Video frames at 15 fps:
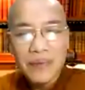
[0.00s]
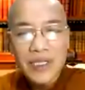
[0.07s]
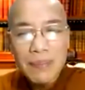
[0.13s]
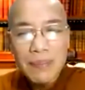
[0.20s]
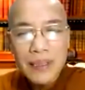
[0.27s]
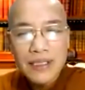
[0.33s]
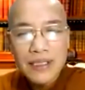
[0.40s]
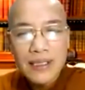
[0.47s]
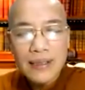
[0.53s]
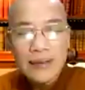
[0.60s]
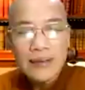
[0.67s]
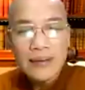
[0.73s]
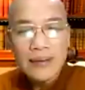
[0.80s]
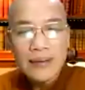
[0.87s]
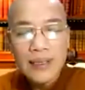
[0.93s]

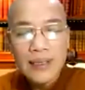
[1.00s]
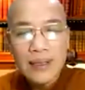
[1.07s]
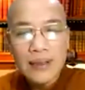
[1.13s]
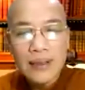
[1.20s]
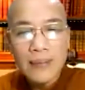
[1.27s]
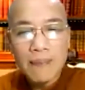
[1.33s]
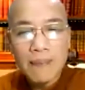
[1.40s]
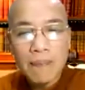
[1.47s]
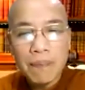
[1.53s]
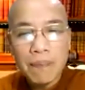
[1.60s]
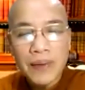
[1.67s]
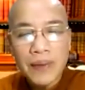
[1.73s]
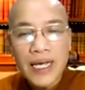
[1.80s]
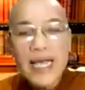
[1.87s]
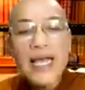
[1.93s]
Tibetan um,
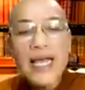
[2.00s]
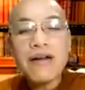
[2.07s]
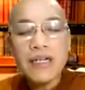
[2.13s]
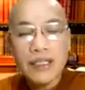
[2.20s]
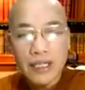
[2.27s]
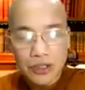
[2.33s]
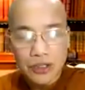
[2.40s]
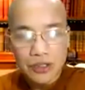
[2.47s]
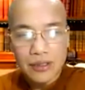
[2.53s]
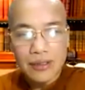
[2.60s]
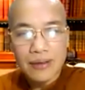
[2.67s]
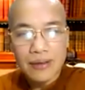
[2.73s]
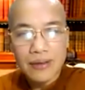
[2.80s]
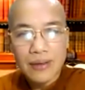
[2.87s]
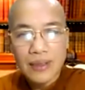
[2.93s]
ehm, heritage.